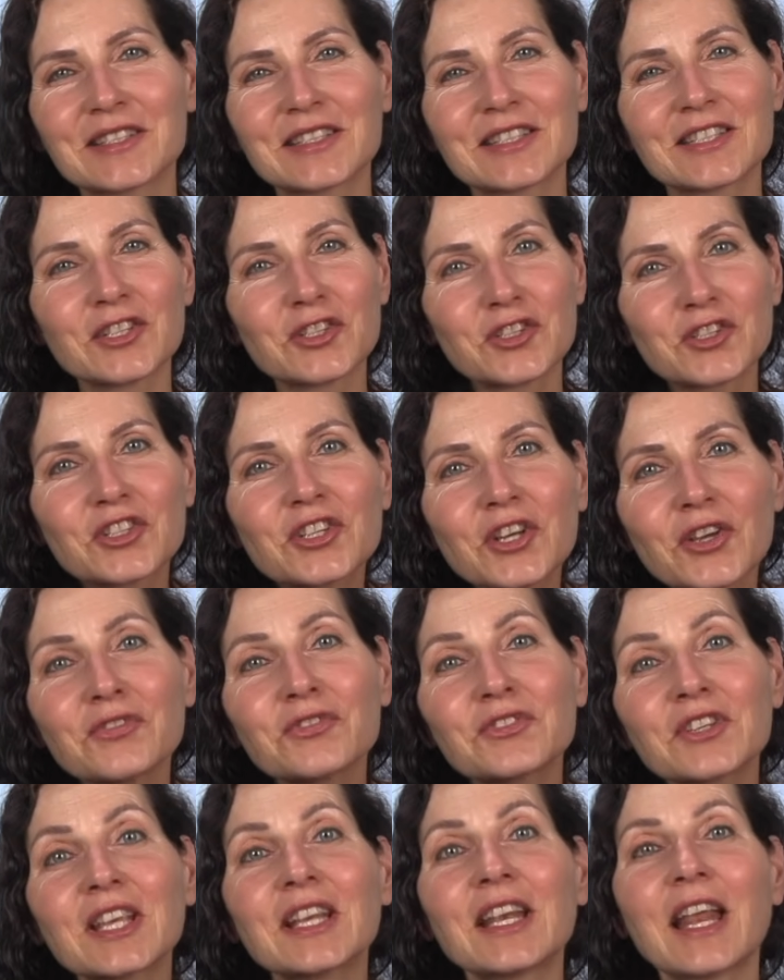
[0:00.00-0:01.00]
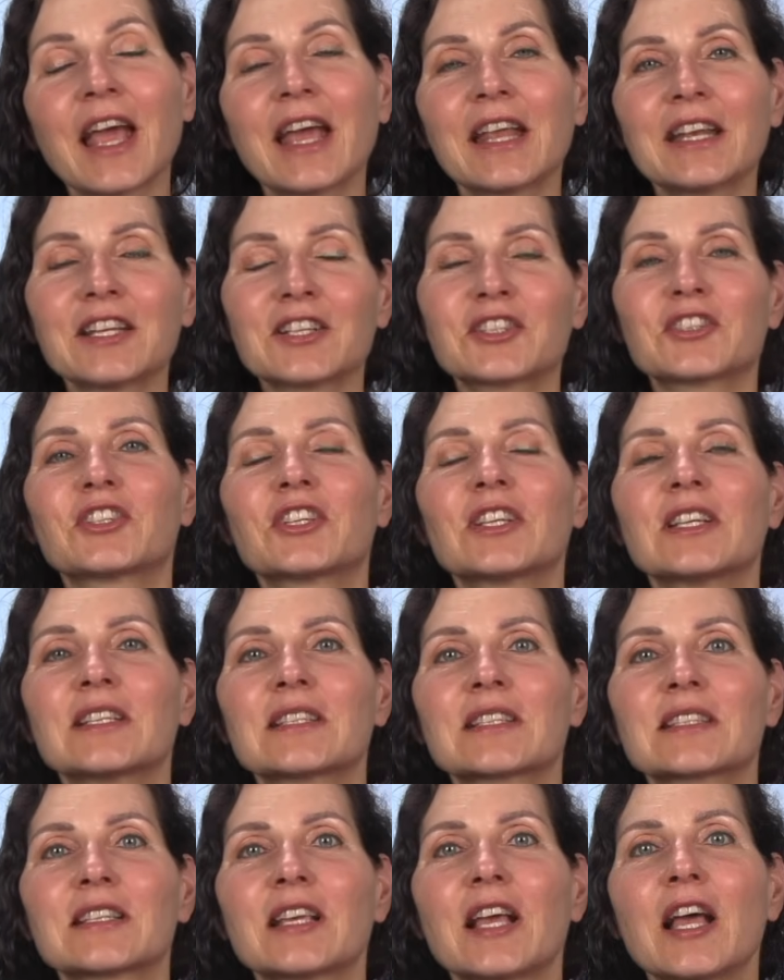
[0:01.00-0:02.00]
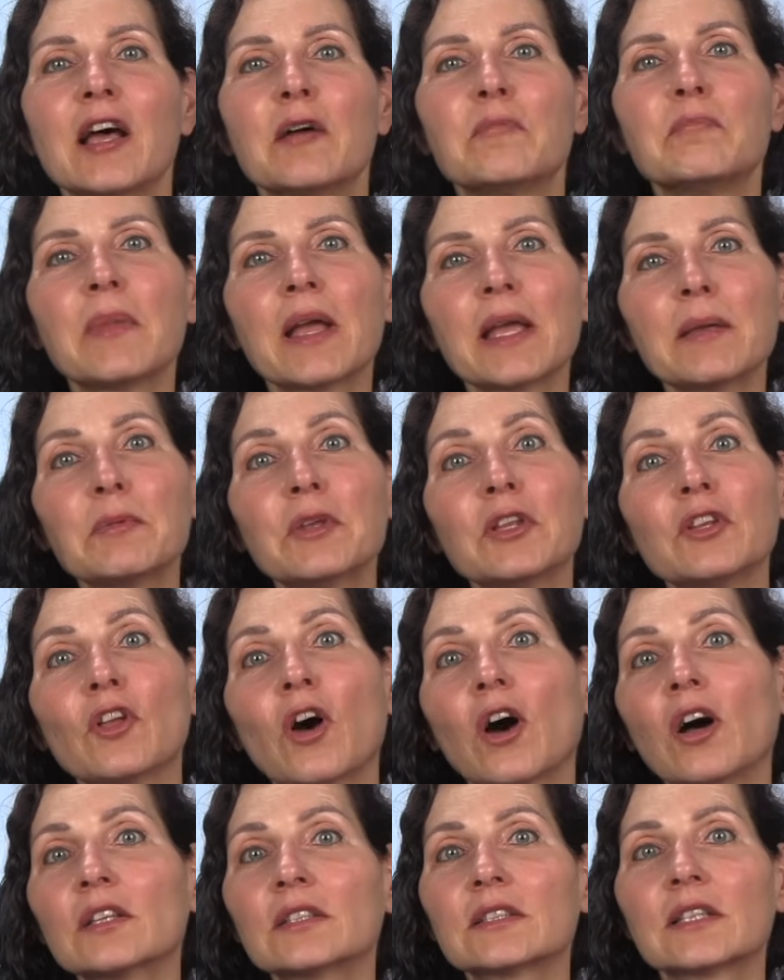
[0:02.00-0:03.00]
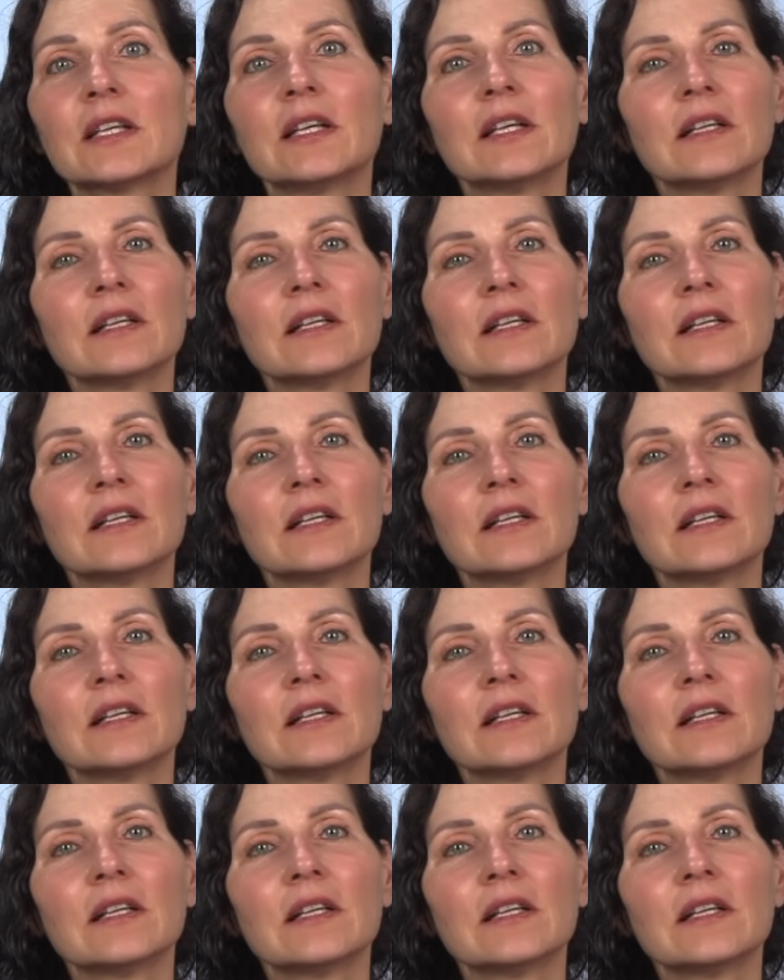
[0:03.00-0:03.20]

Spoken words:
this shift in energies. Maybe not